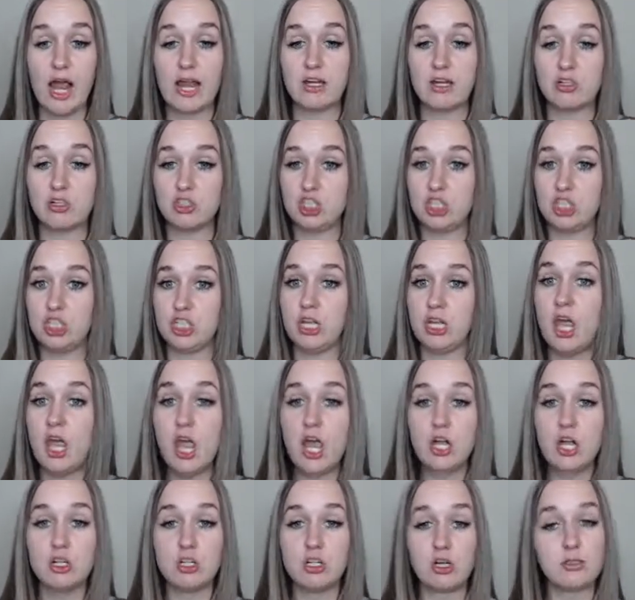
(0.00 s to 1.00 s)
I know she
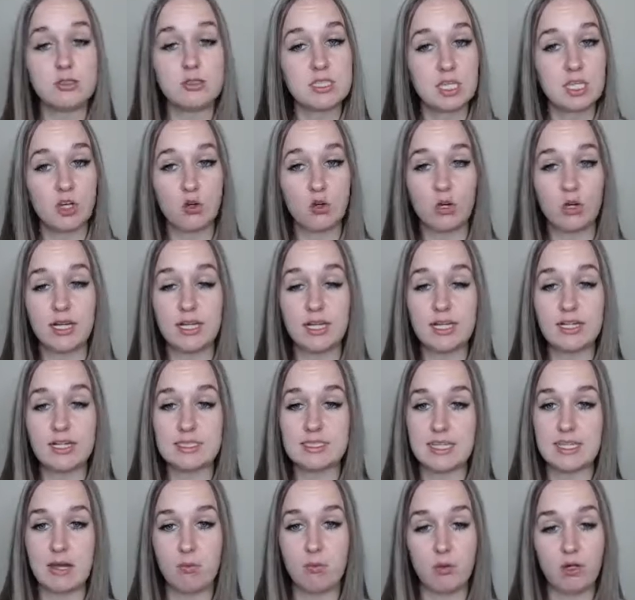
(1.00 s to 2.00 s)
knows the
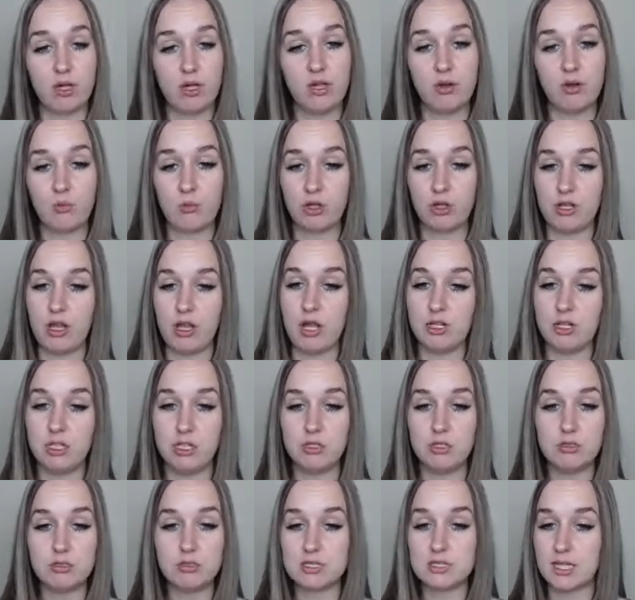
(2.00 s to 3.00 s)
ingredients I will and will not
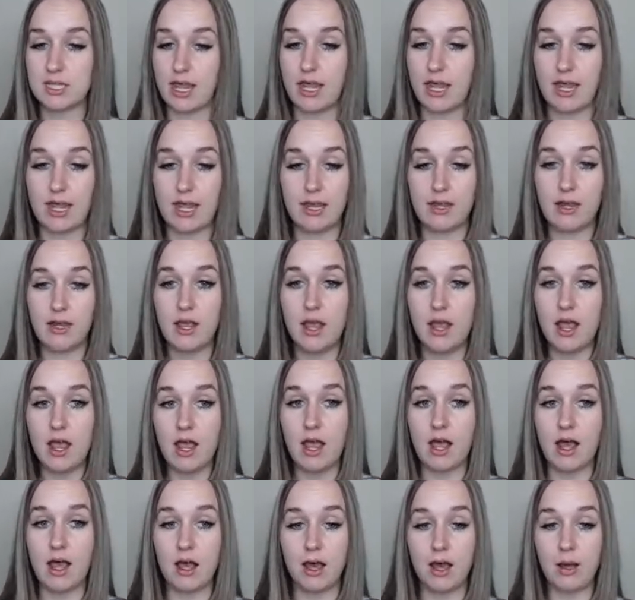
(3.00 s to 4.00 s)
use, and
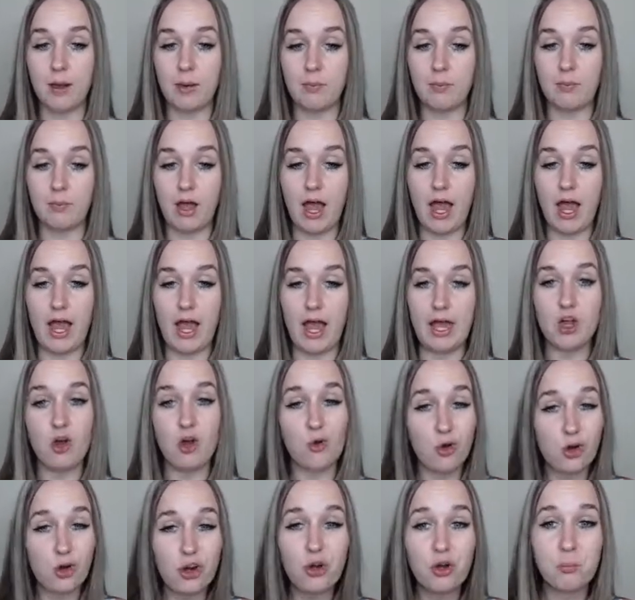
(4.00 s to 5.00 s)
I
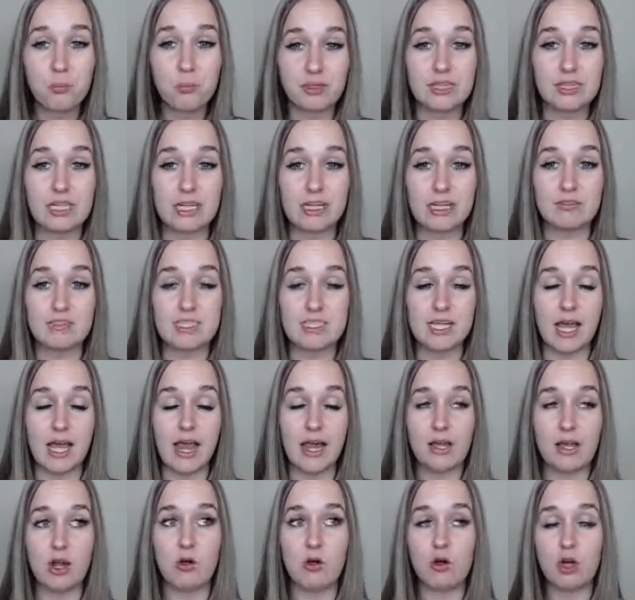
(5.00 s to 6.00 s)
know her beliefs.
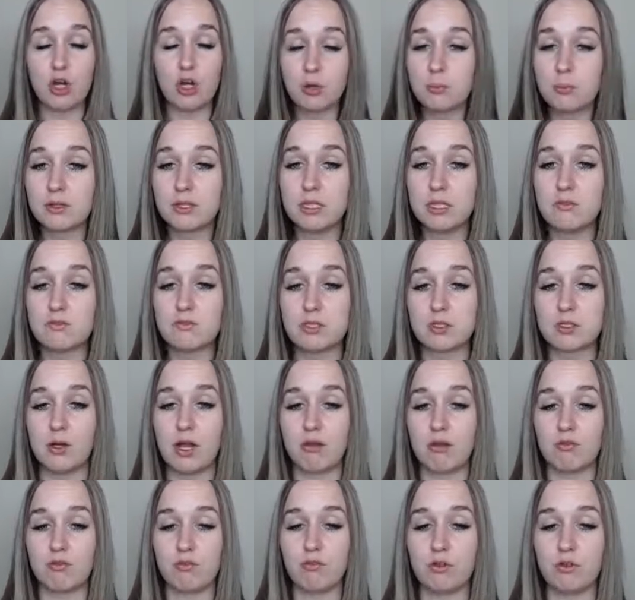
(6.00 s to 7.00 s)
I know her beliefs
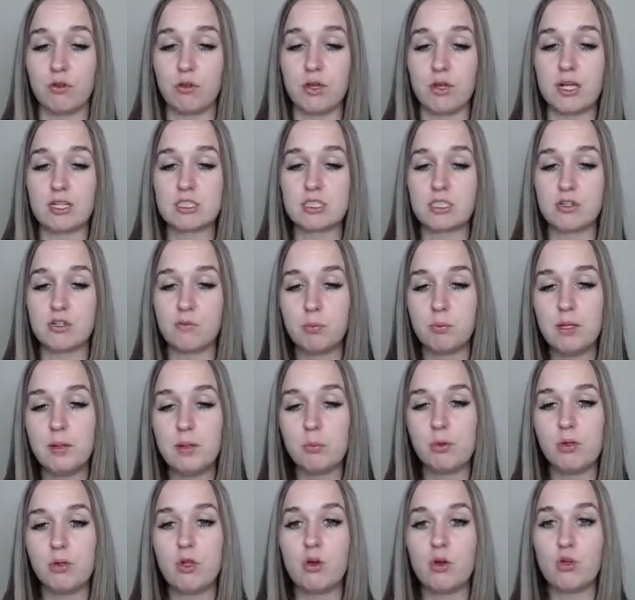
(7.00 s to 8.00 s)
around food. And so if
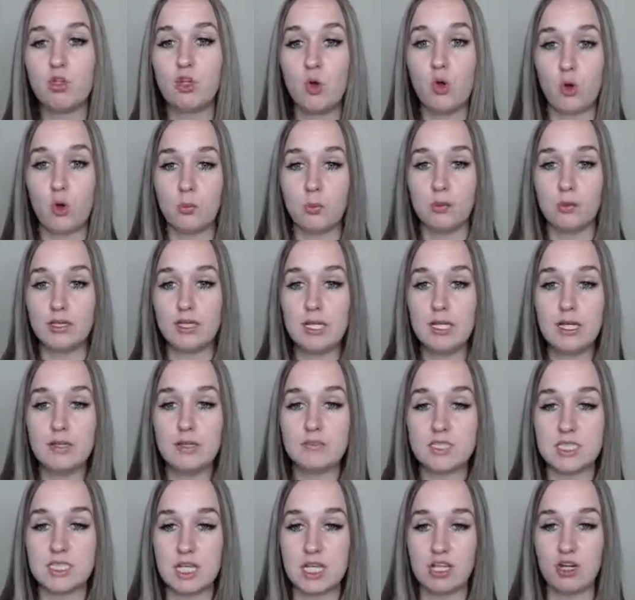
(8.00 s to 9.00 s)
people know your
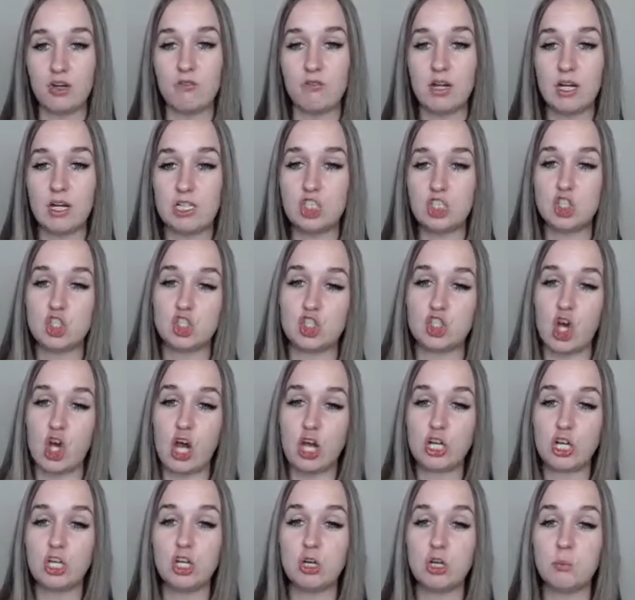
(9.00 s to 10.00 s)
beliefs and you're very
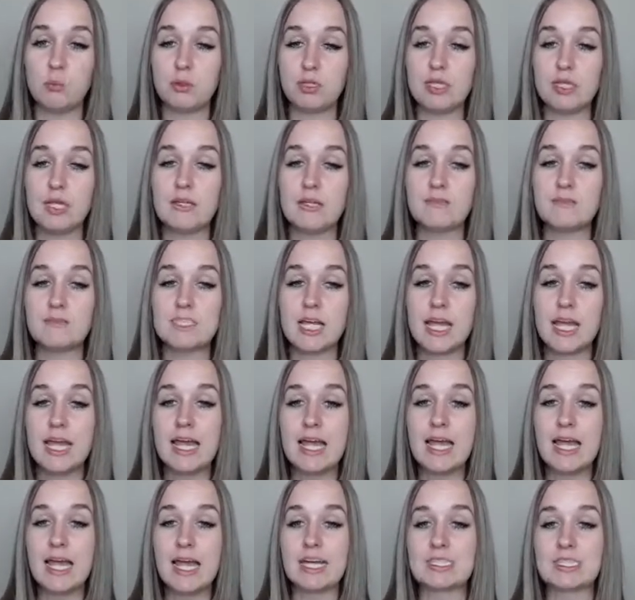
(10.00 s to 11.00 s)
strong in your beliefs,
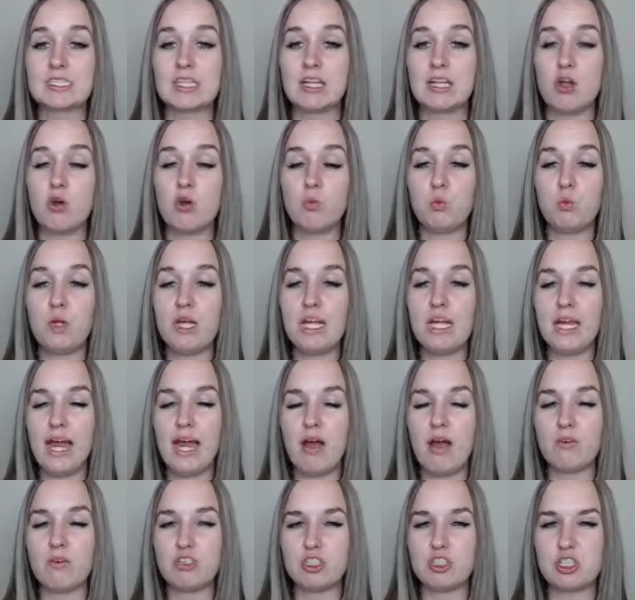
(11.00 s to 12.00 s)
it's going to weed
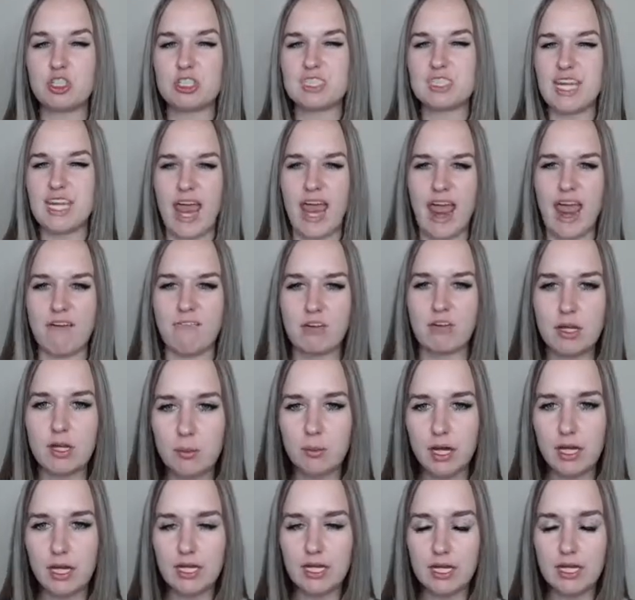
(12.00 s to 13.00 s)
out just
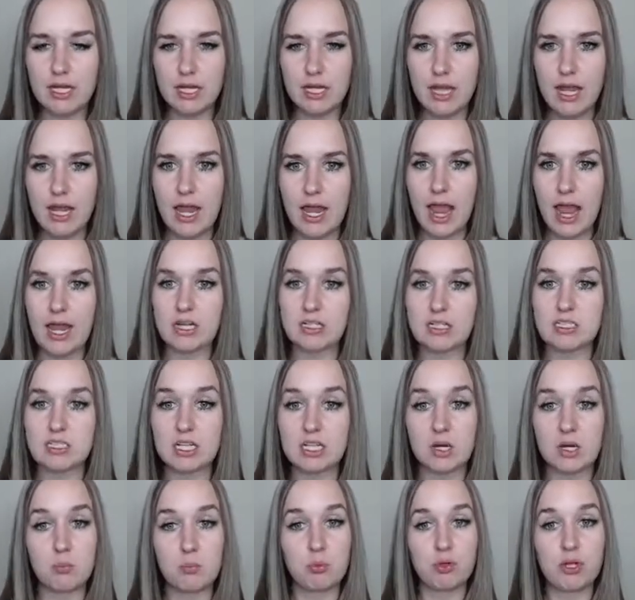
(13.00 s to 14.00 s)
everybody, and it's
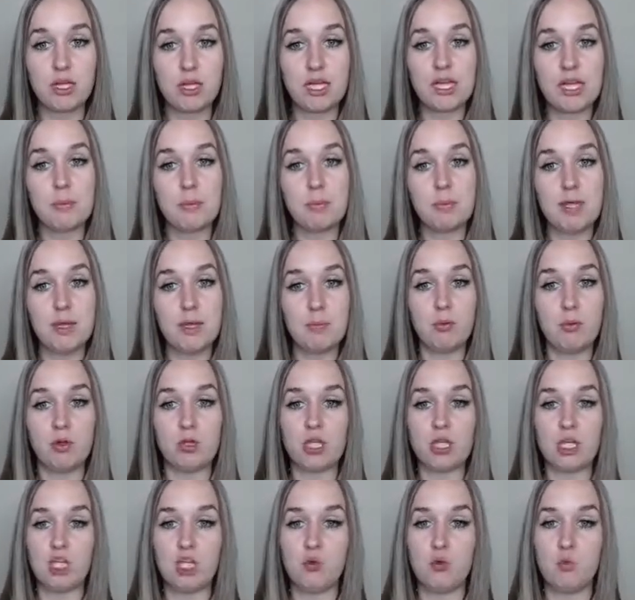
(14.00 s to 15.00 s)
going to bring in the people
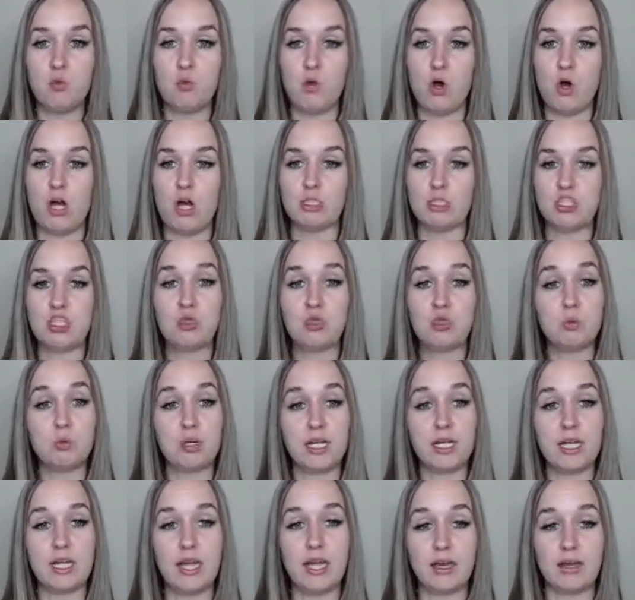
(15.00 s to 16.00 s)
that you want to
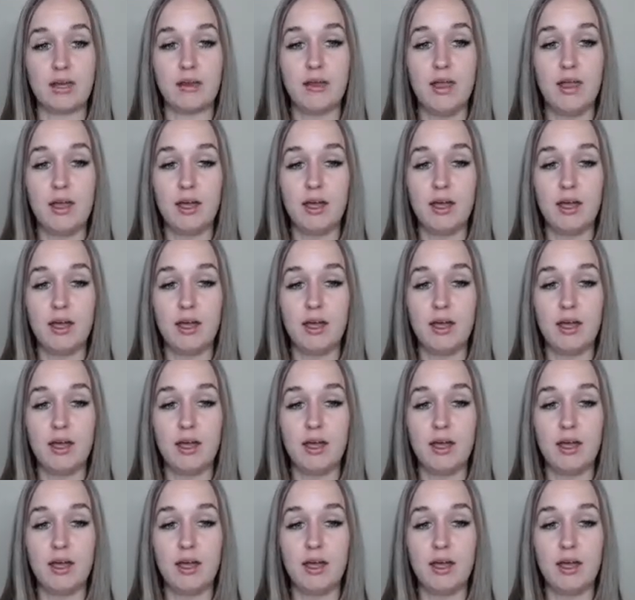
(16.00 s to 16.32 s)
bring in.